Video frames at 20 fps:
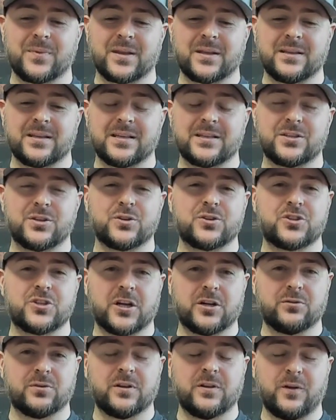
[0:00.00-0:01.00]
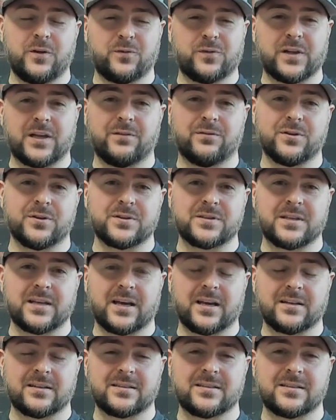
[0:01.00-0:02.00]
those generally flavors
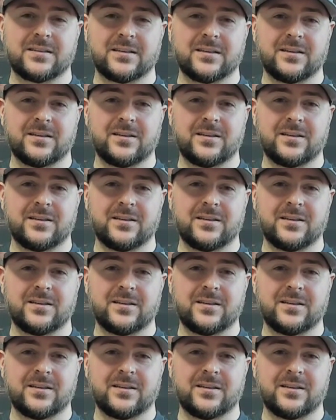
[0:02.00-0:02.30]
that